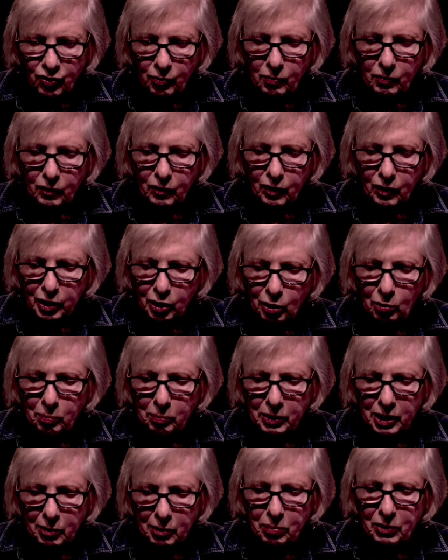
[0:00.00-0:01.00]
little
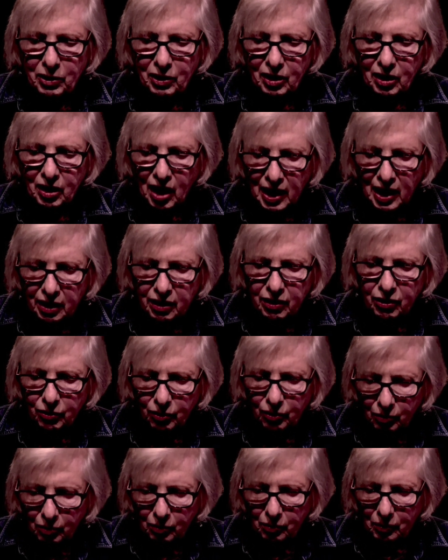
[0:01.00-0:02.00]
people like
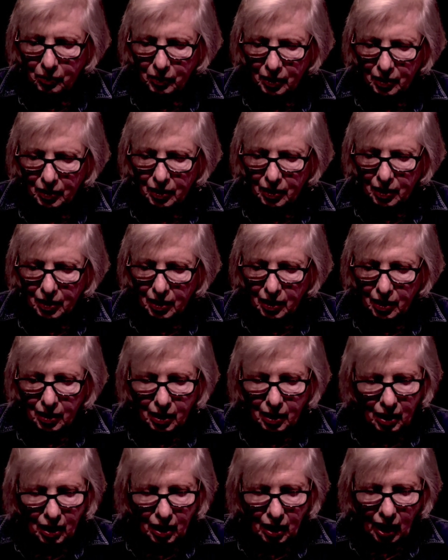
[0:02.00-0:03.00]
you.
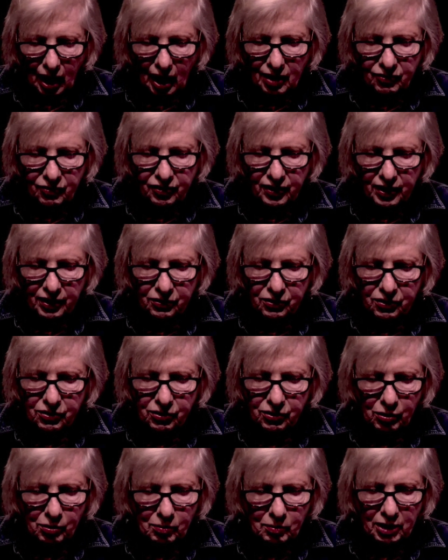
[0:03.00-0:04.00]
I felt so
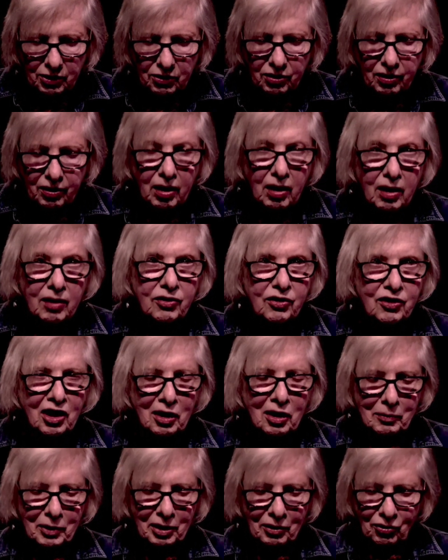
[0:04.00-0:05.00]
much love
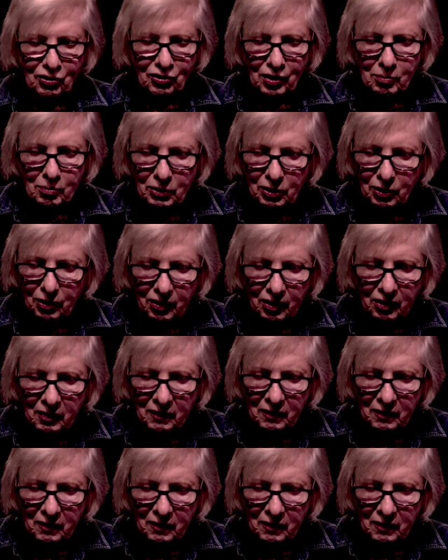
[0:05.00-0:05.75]
coming from her.